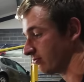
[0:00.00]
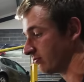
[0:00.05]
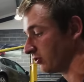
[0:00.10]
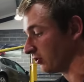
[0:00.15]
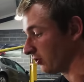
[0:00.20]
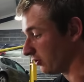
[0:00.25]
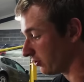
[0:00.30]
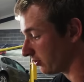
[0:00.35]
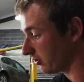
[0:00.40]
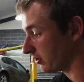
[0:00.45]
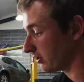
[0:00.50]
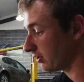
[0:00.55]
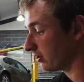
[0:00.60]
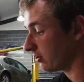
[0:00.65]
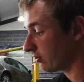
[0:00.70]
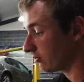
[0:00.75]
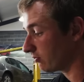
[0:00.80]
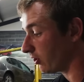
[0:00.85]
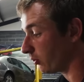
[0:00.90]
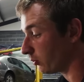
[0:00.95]
So
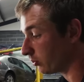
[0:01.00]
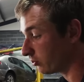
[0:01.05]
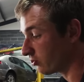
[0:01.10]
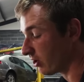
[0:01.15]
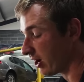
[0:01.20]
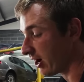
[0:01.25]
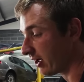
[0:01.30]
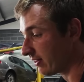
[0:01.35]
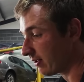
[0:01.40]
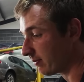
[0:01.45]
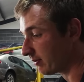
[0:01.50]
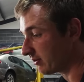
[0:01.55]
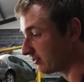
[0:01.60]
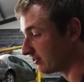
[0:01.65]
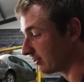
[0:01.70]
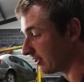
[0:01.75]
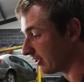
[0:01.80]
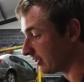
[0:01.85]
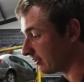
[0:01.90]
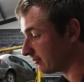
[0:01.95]
I thought we'll try them and
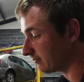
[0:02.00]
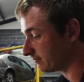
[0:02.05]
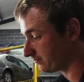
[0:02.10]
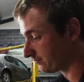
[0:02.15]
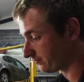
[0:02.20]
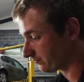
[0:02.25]
see